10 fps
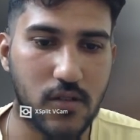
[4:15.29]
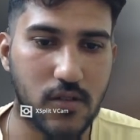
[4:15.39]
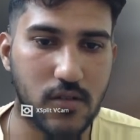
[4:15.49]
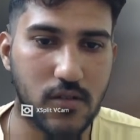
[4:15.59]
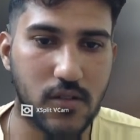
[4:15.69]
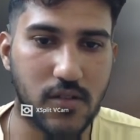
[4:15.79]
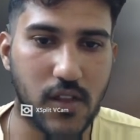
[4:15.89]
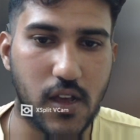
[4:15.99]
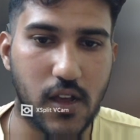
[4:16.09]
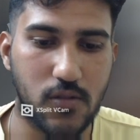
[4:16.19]
the
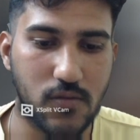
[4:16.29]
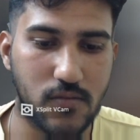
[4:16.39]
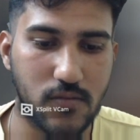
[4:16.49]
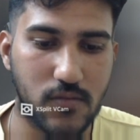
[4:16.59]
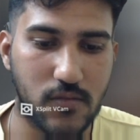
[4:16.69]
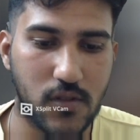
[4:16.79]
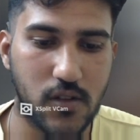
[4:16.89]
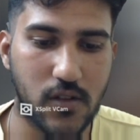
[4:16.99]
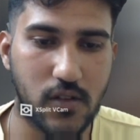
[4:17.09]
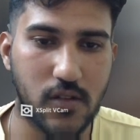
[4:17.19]
say hello
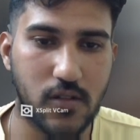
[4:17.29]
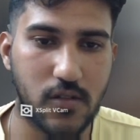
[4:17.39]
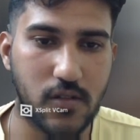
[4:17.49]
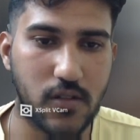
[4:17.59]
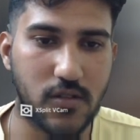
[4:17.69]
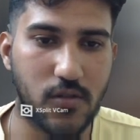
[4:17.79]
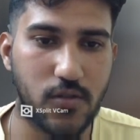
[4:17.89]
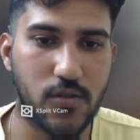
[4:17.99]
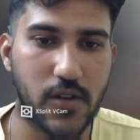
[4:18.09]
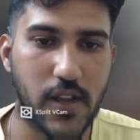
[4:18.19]
is
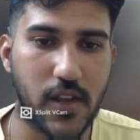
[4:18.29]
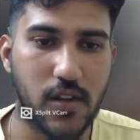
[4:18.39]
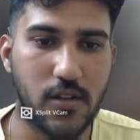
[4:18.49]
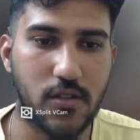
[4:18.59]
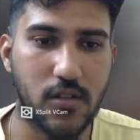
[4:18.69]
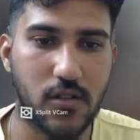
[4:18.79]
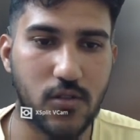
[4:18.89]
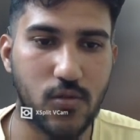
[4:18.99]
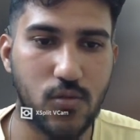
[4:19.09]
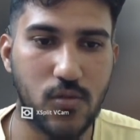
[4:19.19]
going to take in
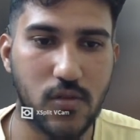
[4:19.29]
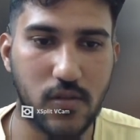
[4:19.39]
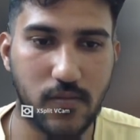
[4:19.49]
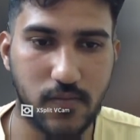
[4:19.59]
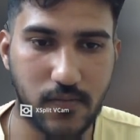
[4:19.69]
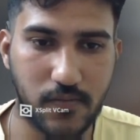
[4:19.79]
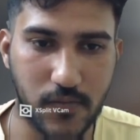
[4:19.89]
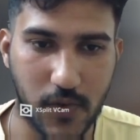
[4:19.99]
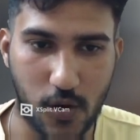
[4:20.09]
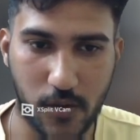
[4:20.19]
two
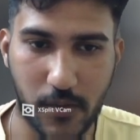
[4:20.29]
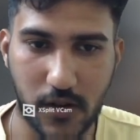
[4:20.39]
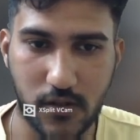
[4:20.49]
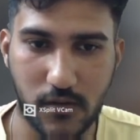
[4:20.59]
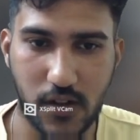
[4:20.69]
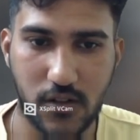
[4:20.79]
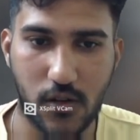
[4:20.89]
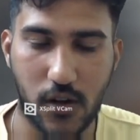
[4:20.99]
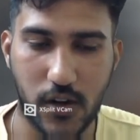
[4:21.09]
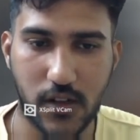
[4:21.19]
arguments. One is the
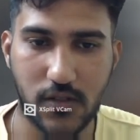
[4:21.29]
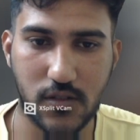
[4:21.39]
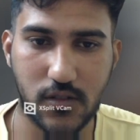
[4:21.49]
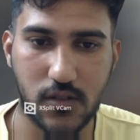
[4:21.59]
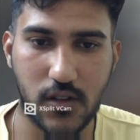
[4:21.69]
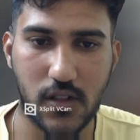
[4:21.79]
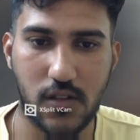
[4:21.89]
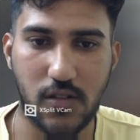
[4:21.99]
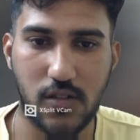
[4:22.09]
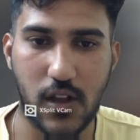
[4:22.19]
context,
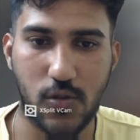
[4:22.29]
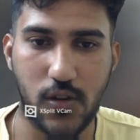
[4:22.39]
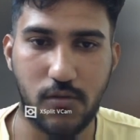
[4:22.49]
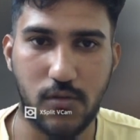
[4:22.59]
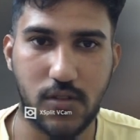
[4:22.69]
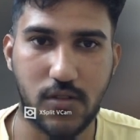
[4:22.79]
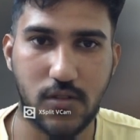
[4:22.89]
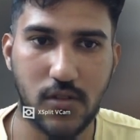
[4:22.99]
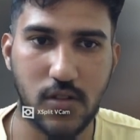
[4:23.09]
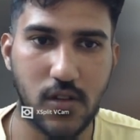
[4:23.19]
other is a hello request.
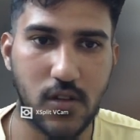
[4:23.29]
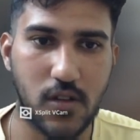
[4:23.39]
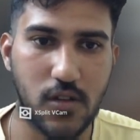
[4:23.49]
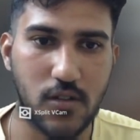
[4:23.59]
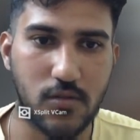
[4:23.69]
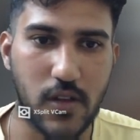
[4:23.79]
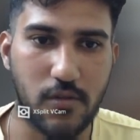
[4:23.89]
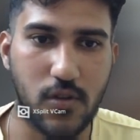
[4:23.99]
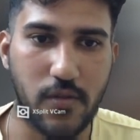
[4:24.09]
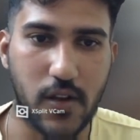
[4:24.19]
So we have
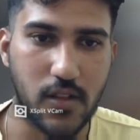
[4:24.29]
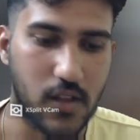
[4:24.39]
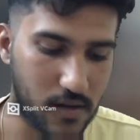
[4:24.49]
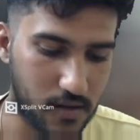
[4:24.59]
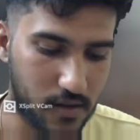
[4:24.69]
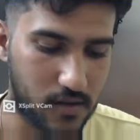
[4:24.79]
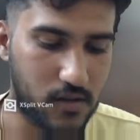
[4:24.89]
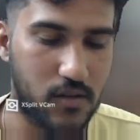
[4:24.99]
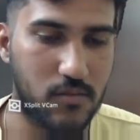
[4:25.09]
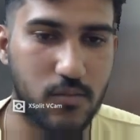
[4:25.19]
to define that here,
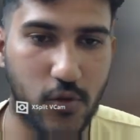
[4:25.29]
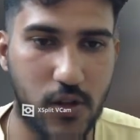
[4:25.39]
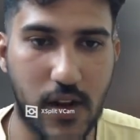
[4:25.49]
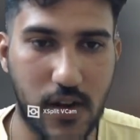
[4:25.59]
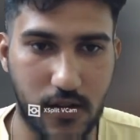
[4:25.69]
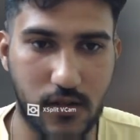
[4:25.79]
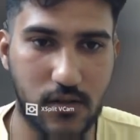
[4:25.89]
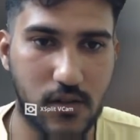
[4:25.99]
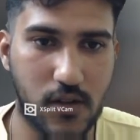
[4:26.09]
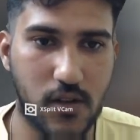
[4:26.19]
put that here.
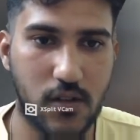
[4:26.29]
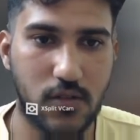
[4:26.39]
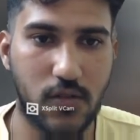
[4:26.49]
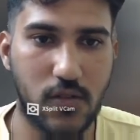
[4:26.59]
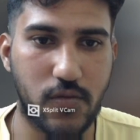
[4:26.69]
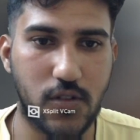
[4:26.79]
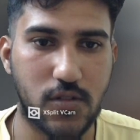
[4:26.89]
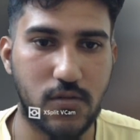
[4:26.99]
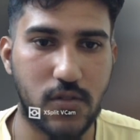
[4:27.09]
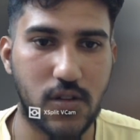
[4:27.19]
So the
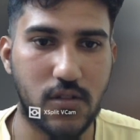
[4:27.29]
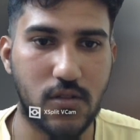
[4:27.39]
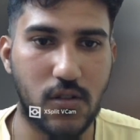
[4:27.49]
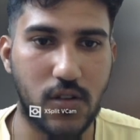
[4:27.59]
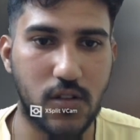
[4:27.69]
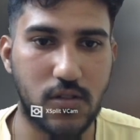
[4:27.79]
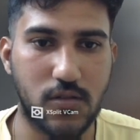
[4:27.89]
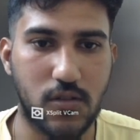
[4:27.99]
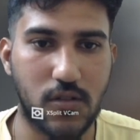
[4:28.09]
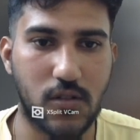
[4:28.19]
first one is
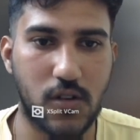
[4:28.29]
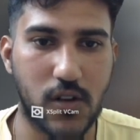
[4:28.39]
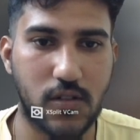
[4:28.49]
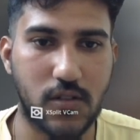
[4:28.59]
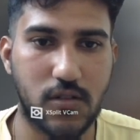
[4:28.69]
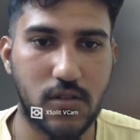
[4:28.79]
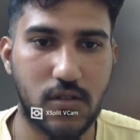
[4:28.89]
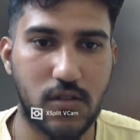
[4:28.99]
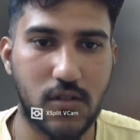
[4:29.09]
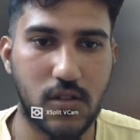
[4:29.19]
context.context,
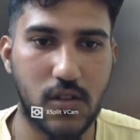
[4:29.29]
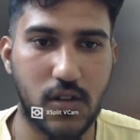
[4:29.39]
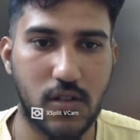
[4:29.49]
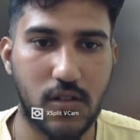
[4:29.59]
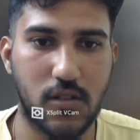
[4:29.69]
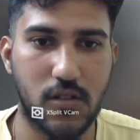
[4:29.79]
and